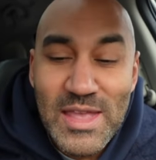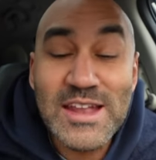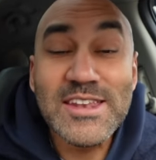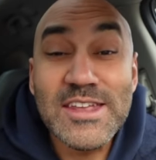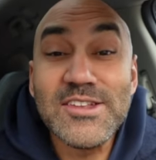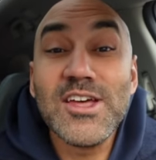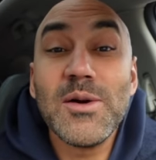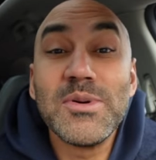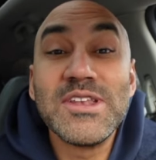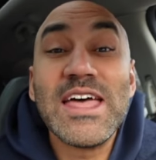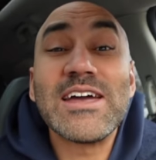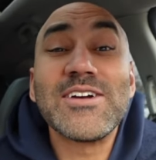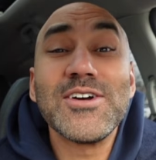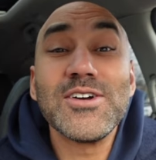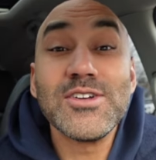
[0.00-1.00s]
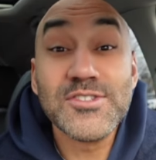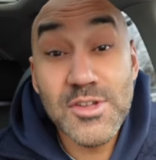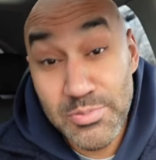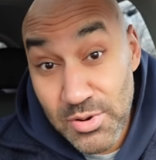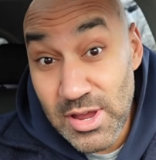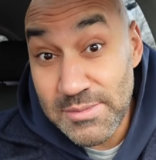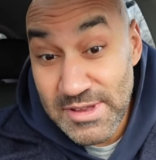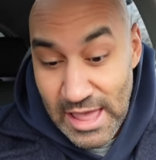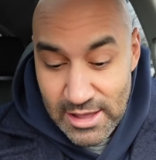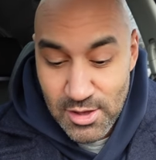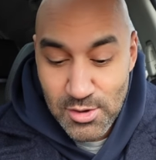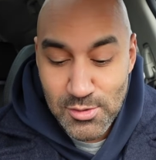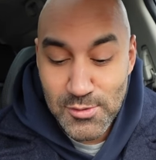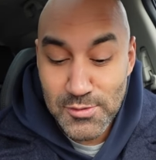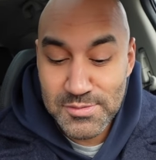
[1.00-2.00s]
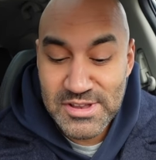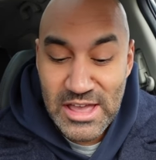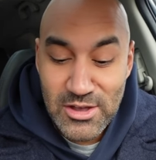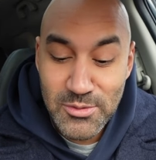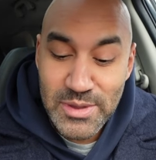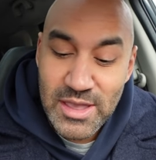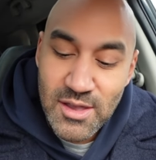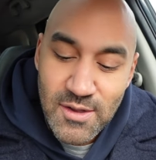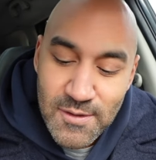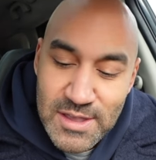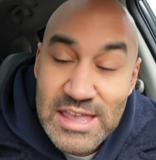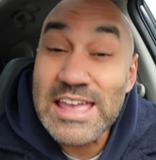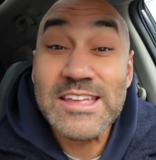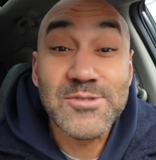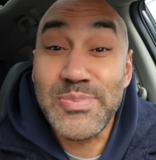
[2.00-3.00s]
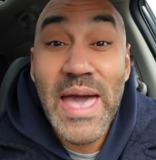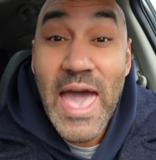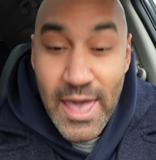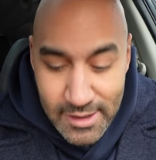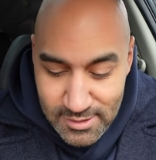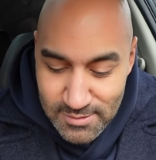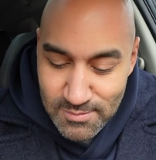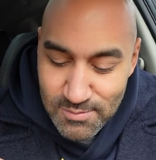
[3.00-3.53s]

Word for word: The Double Decker Supreme Taco from Taco Bell is back.